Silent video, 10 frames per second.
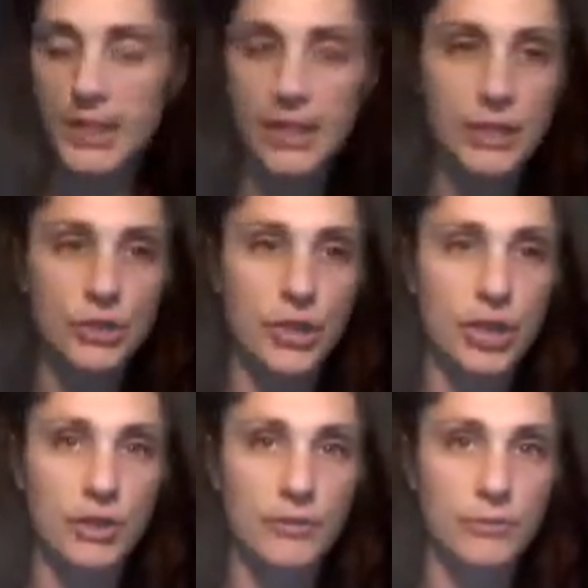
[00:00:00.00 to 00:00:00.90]
each
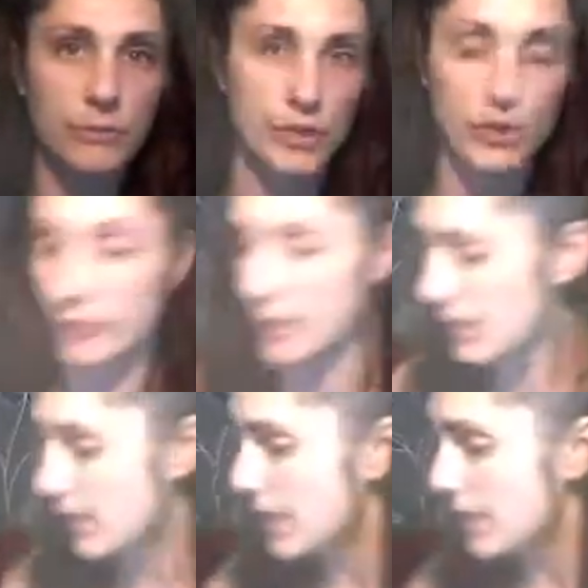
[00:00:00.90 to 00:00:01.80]
of what you read.
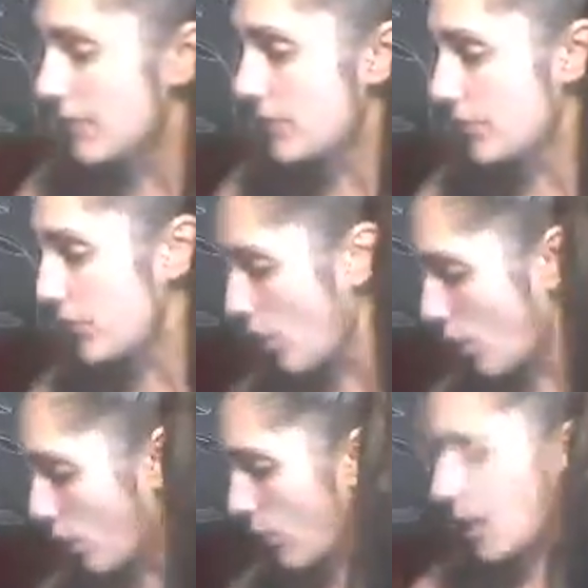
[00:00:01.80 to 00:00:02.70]

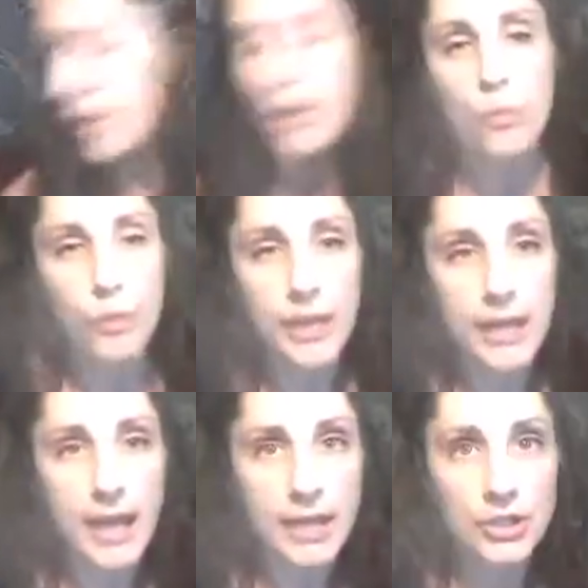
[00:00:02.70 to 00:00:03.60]
So
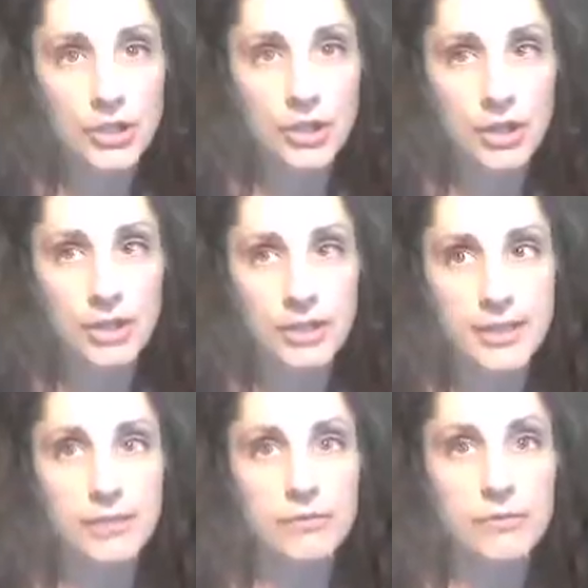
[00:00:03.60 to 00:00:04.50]
we actually
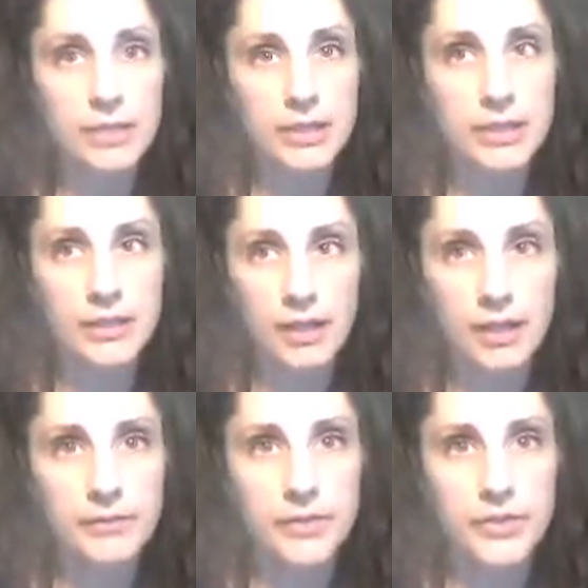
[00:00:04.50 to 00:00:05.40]
honestly really
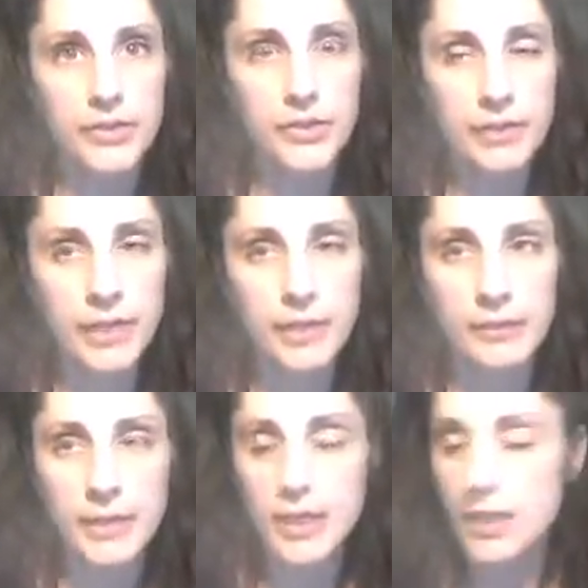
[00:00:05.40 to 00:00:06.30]
loved this
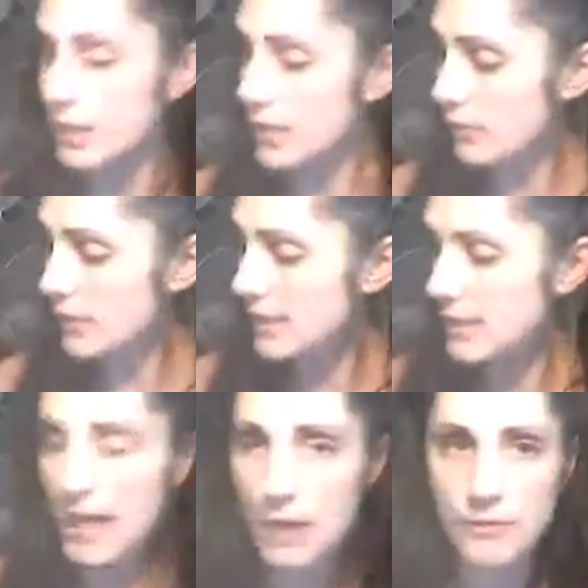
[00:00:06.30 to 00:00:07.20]
curriculum. The only
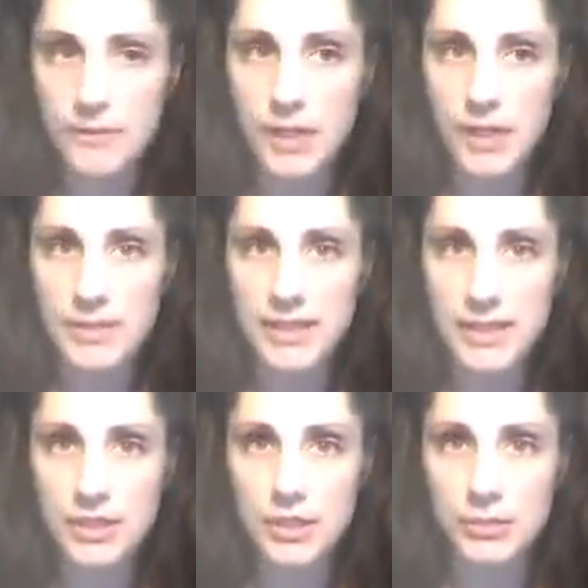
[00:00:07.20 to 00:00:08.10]
downfall I would
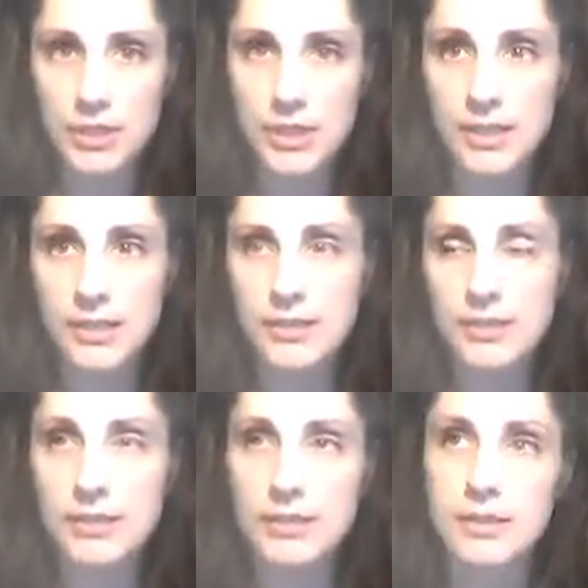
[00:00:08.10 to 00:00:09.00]
say to it
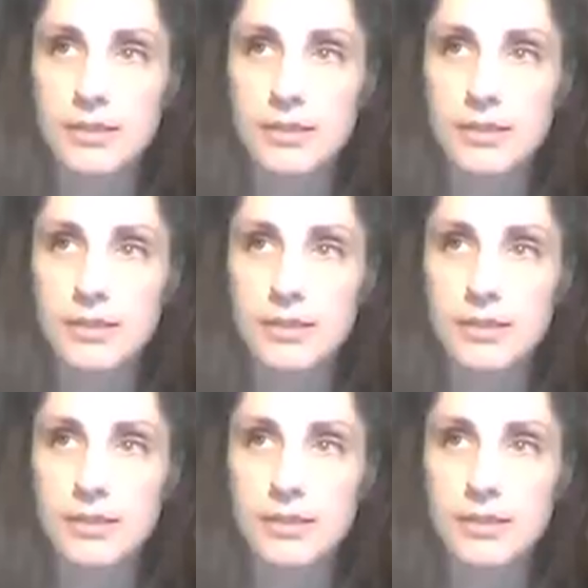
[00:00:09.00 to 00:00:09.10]
is,